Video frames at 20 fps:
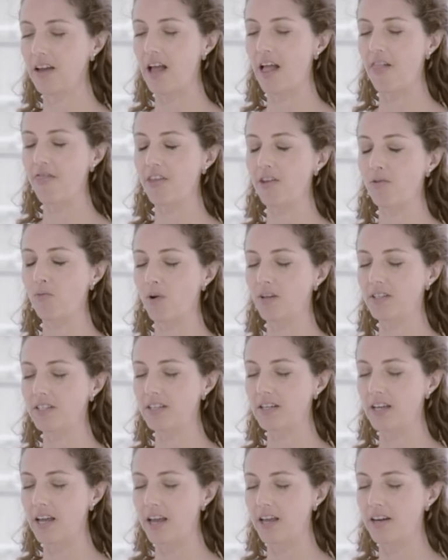And then
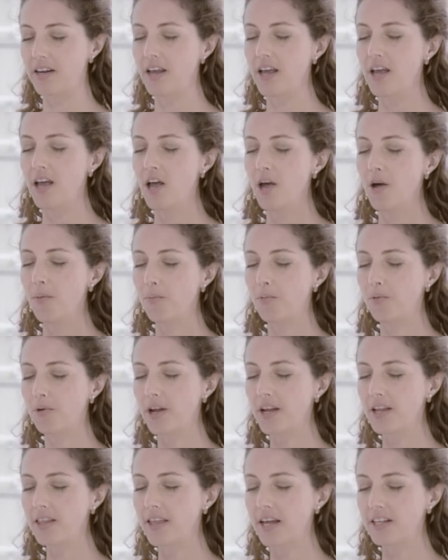once again,
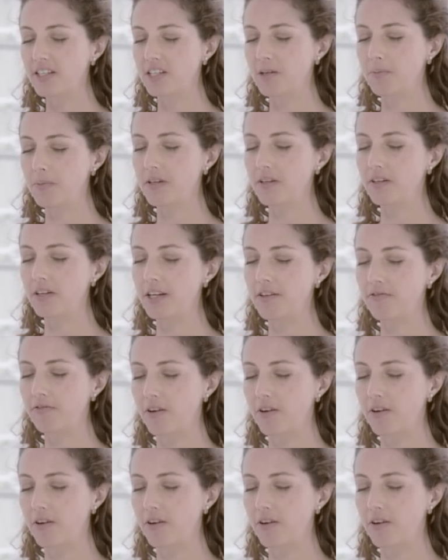bring that stability